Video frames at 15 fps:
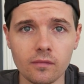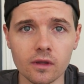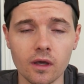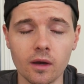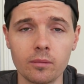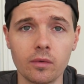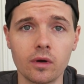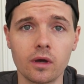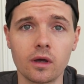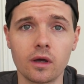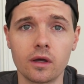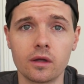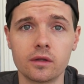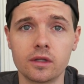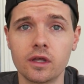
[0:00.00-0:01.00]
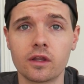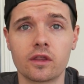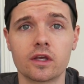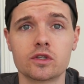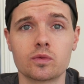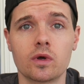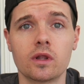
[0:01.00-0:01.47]
the other
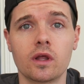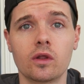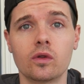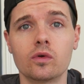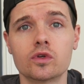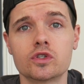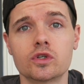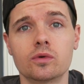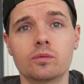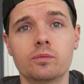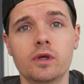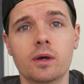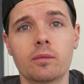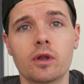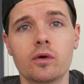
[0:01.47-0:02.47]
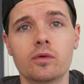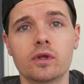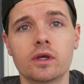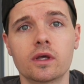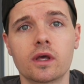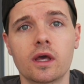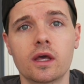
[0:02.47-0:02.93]
thing as well, I'll also be
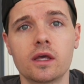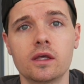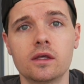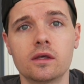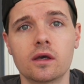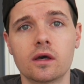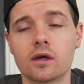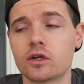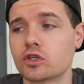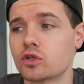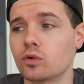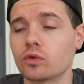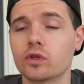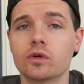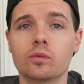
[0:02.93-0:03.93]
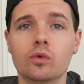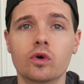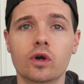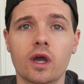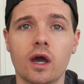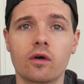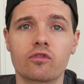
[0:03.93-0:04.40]
uploading a shoulder
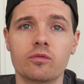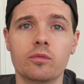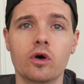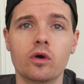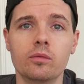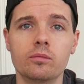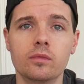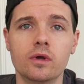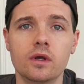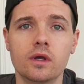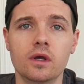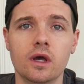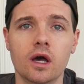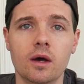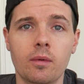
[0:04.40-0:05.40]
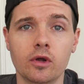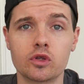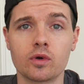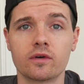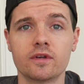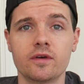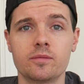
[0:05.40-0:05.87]
workout from home. I
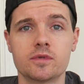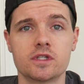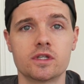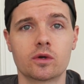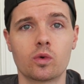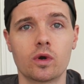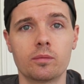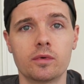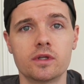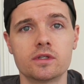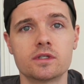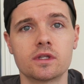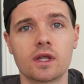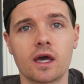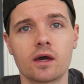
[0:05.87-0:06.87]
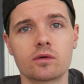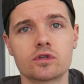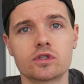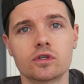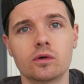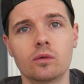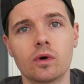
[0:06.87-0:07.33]
do have limited equipment in the
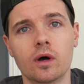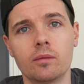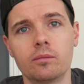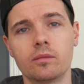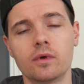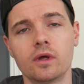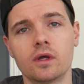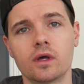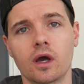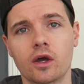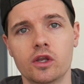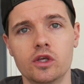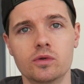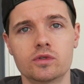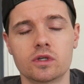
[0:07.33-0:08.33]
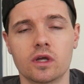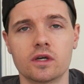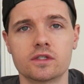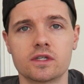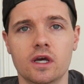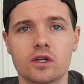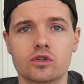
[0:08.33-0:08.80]
house, so I'm going to
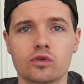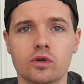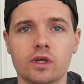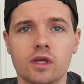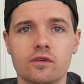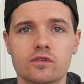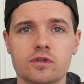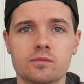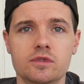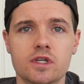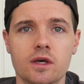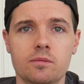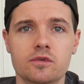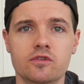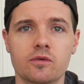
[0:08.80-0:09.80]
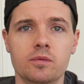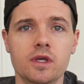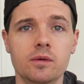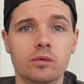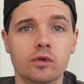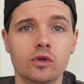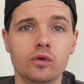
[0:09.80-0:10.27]
utilise that and try and give some tips for
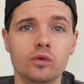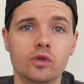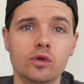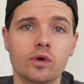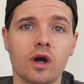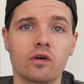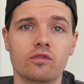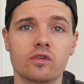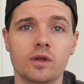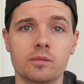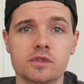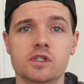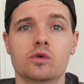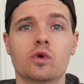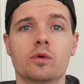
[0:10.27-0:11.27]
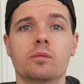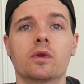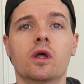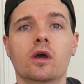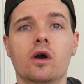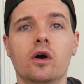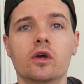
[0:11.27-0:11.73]
people who do have limited
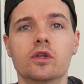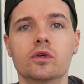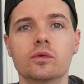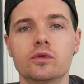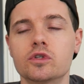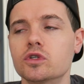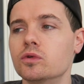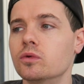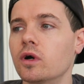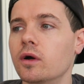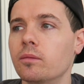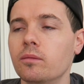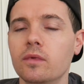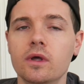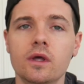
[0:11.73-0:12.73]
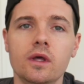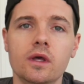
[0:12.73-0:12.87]
equipment like I do to